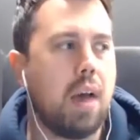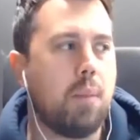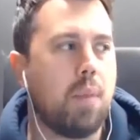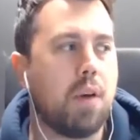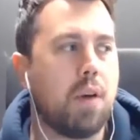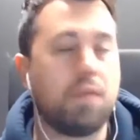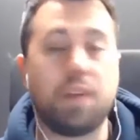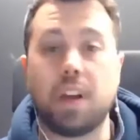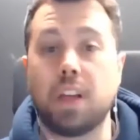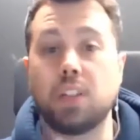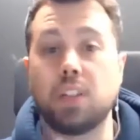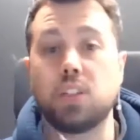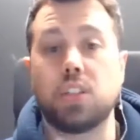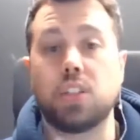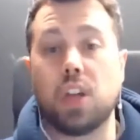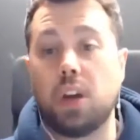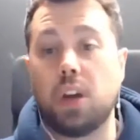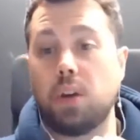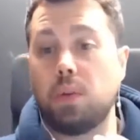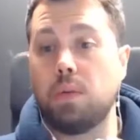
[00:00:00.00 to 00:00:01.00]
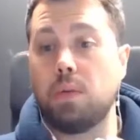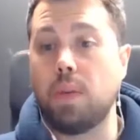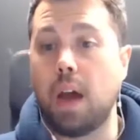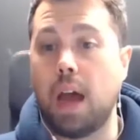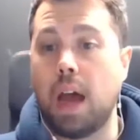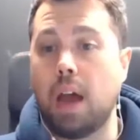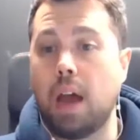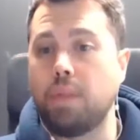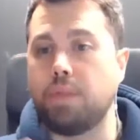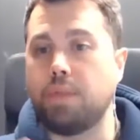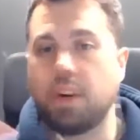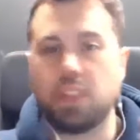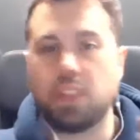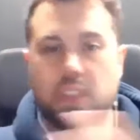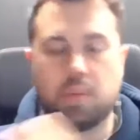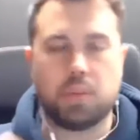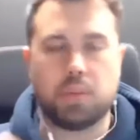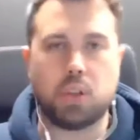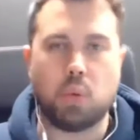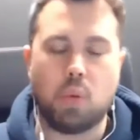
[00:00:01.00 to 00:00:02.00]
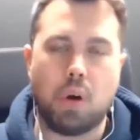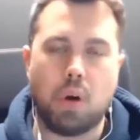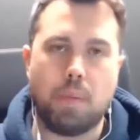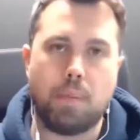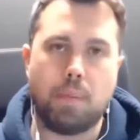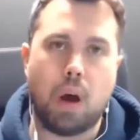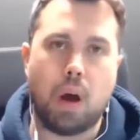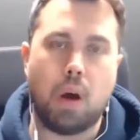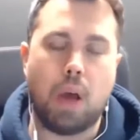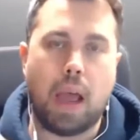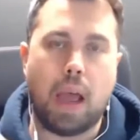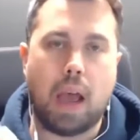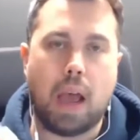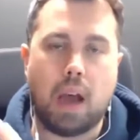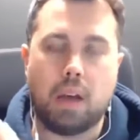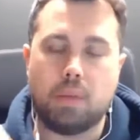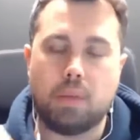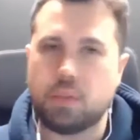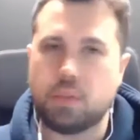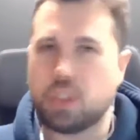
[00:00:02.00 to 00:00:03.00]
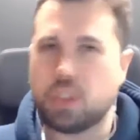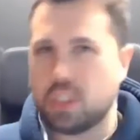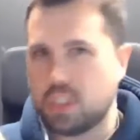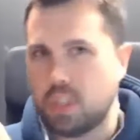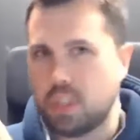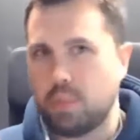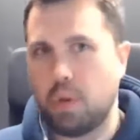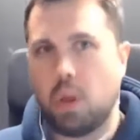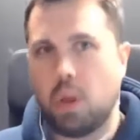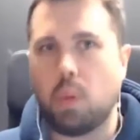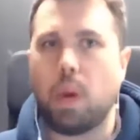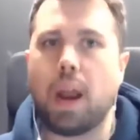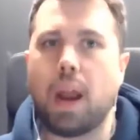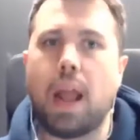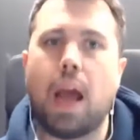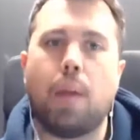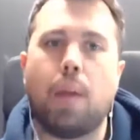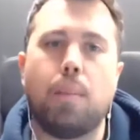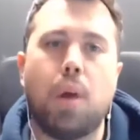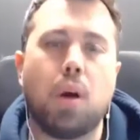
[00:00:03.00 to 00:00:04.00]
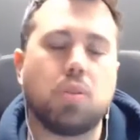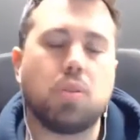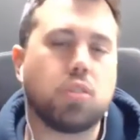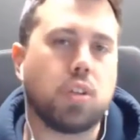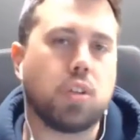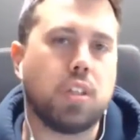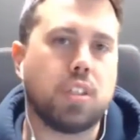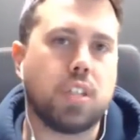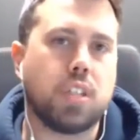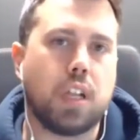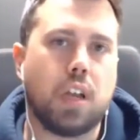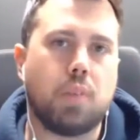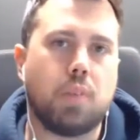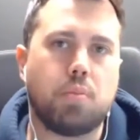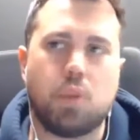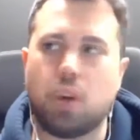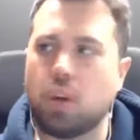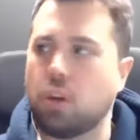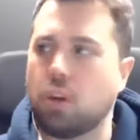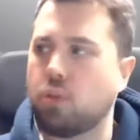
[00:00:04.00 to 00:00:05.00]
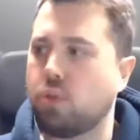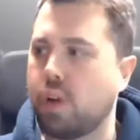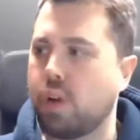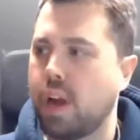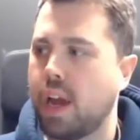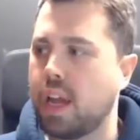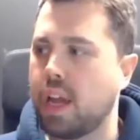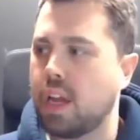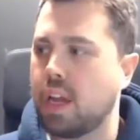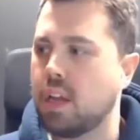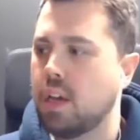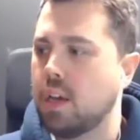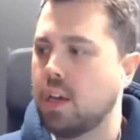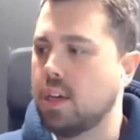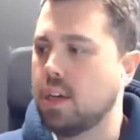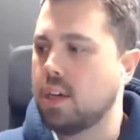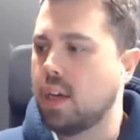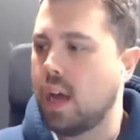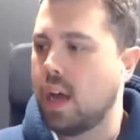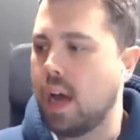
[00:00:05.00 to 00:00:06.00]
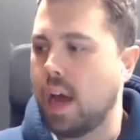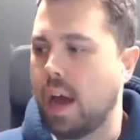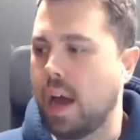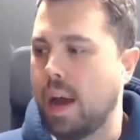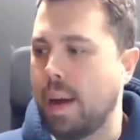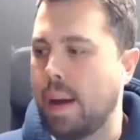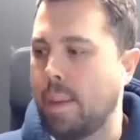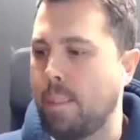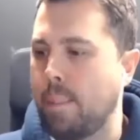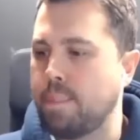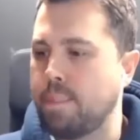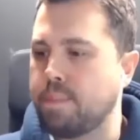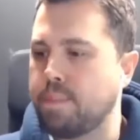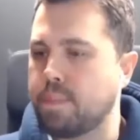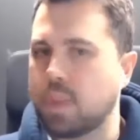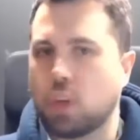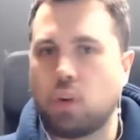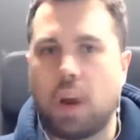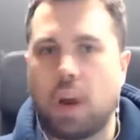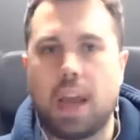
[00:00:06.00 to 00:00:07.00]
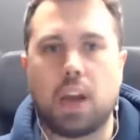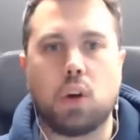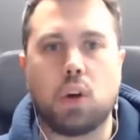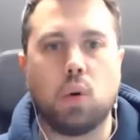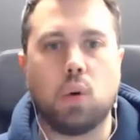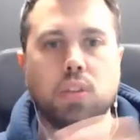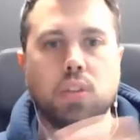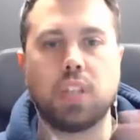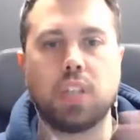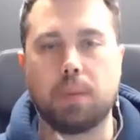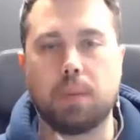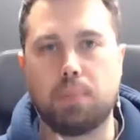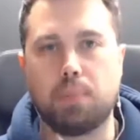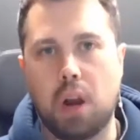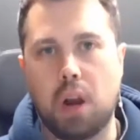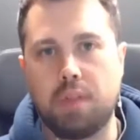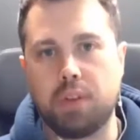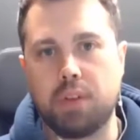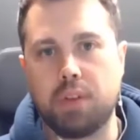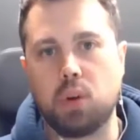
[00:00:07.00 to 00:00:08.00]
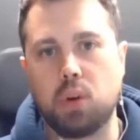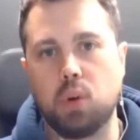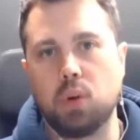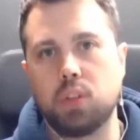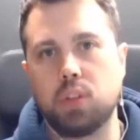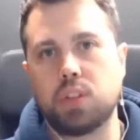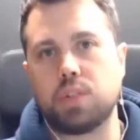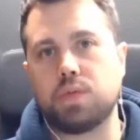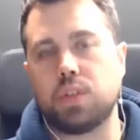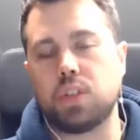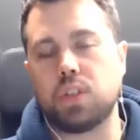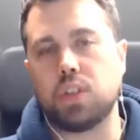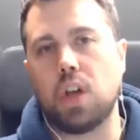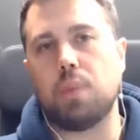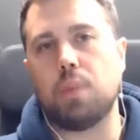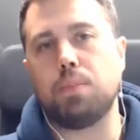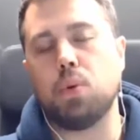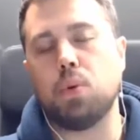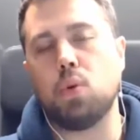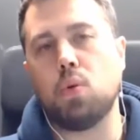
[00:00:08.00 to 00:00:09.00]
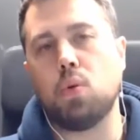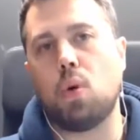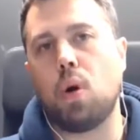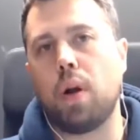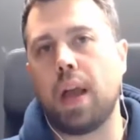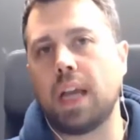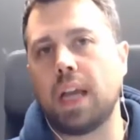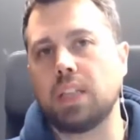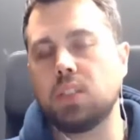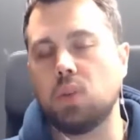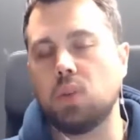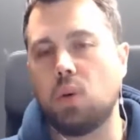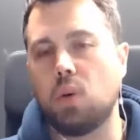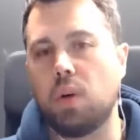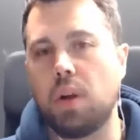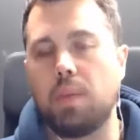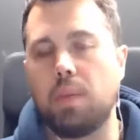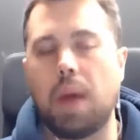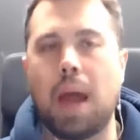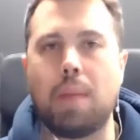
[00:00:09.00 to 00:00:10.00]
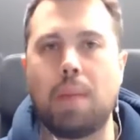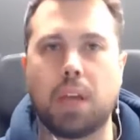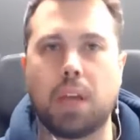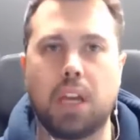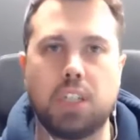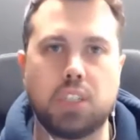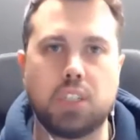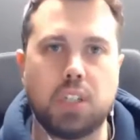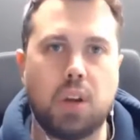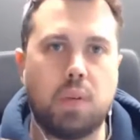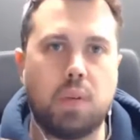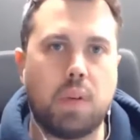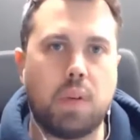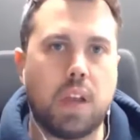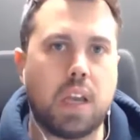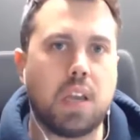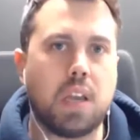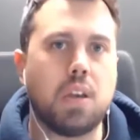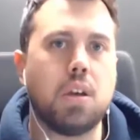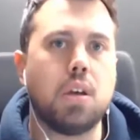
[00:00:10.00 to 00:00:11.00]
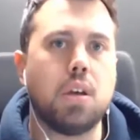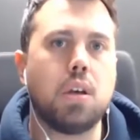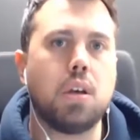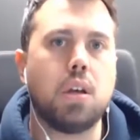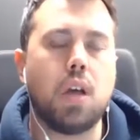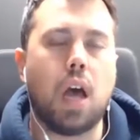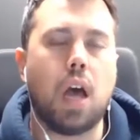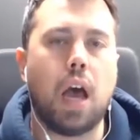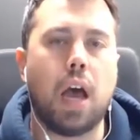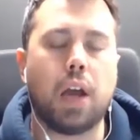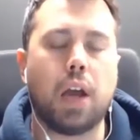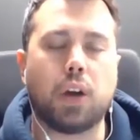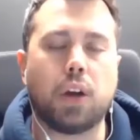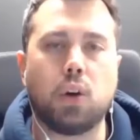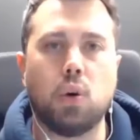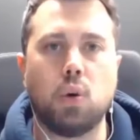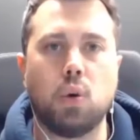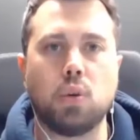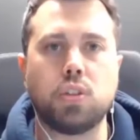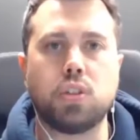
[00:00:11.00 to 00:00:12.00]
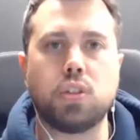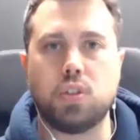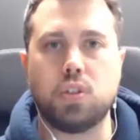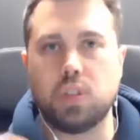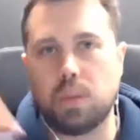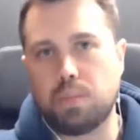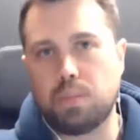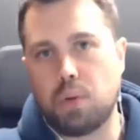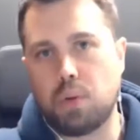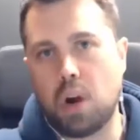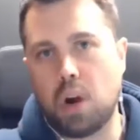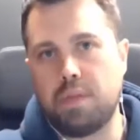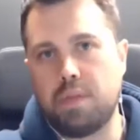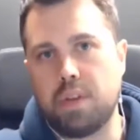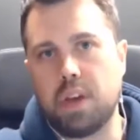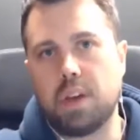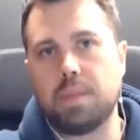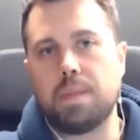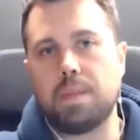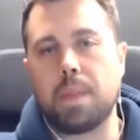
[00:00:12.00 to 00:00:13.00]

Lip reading: affiliates. So very similar to similar to the way how Mark's got it set up. You can create a course, like a private course, for example, or an application only course using the private